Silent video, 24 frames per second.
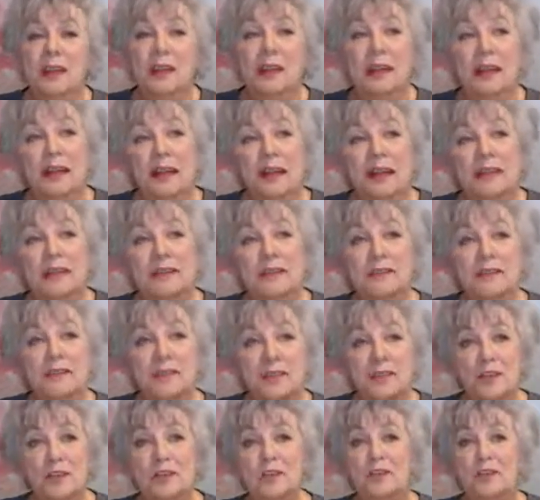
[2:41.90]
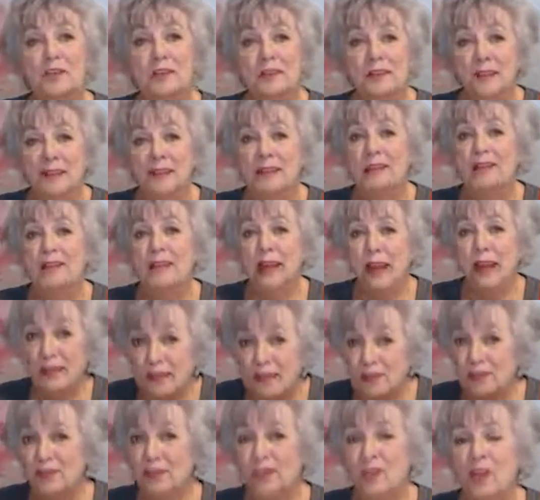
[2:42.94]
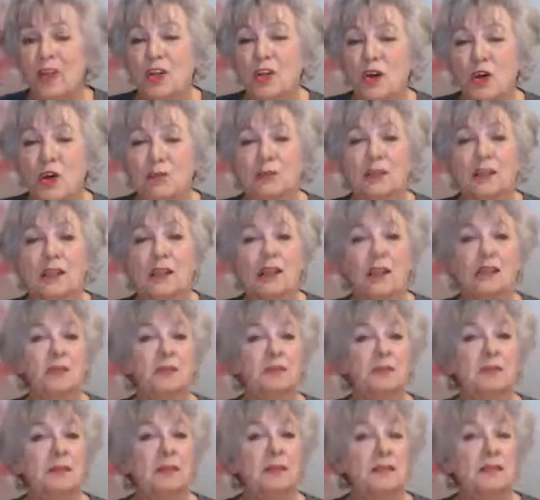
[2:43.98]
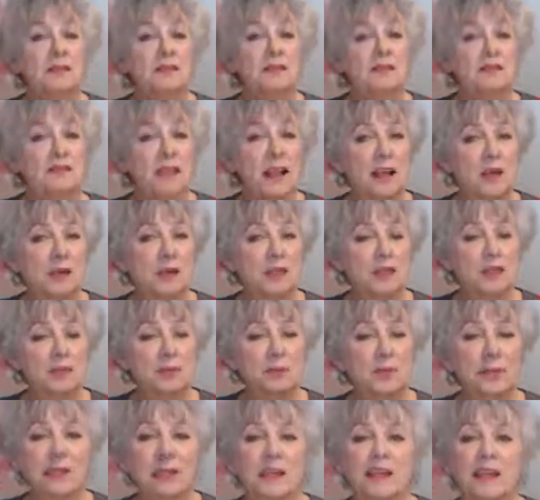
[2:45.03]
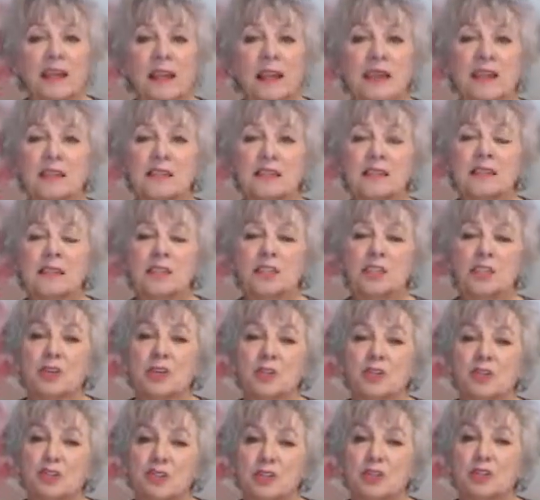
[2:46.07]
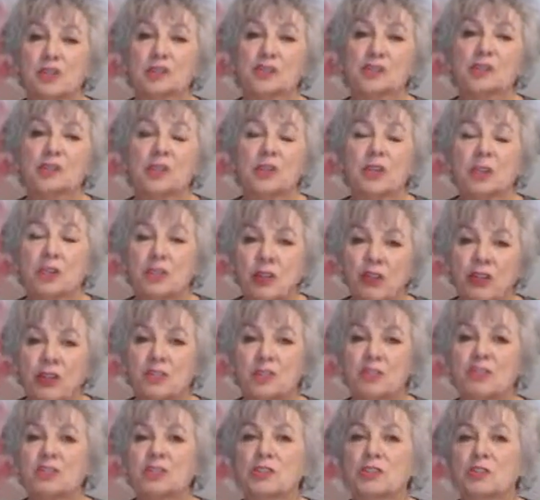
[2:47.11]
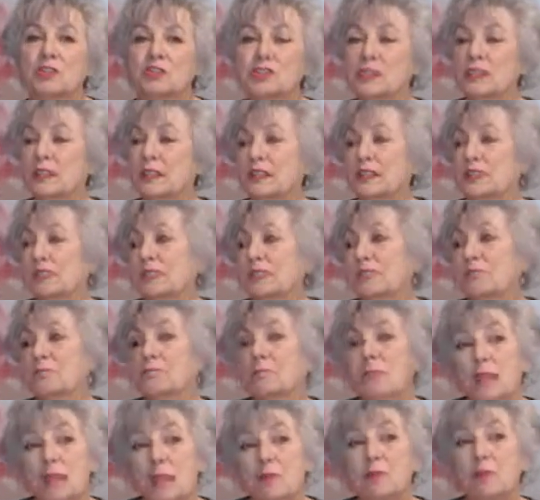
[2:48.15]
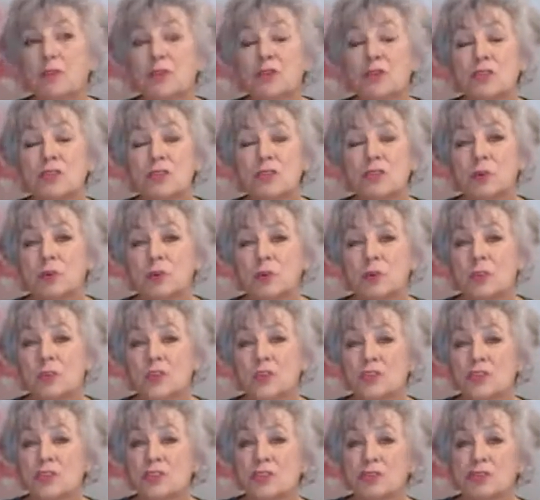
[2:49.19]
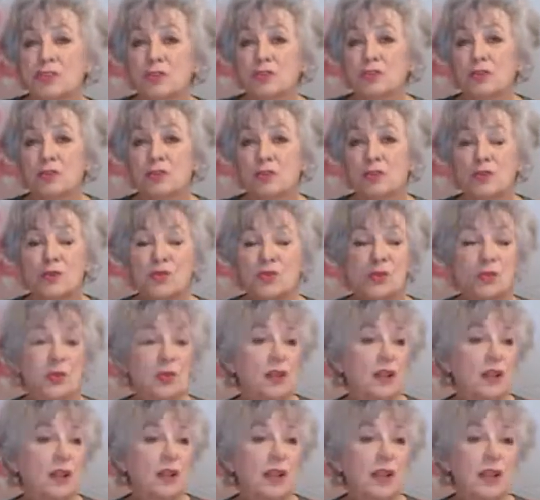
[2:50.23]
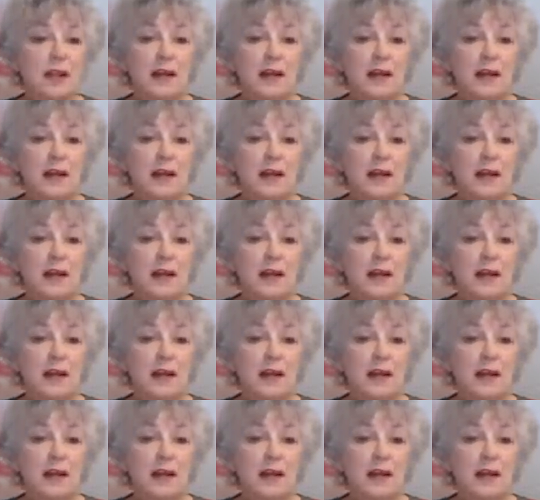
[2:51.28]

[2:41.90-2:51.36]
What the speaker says: And so that's very complicated because now it's splitting the asset. You have children and grandchildren. Maybe you're still putting children through school.